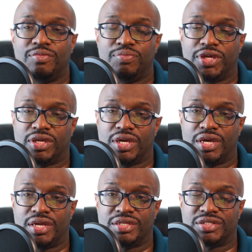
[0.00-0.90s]

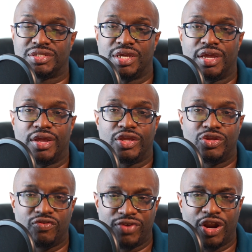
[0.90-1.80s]
because
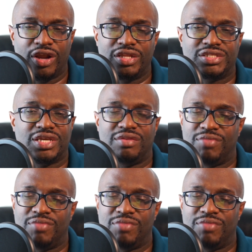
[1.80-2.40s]
you've heard it said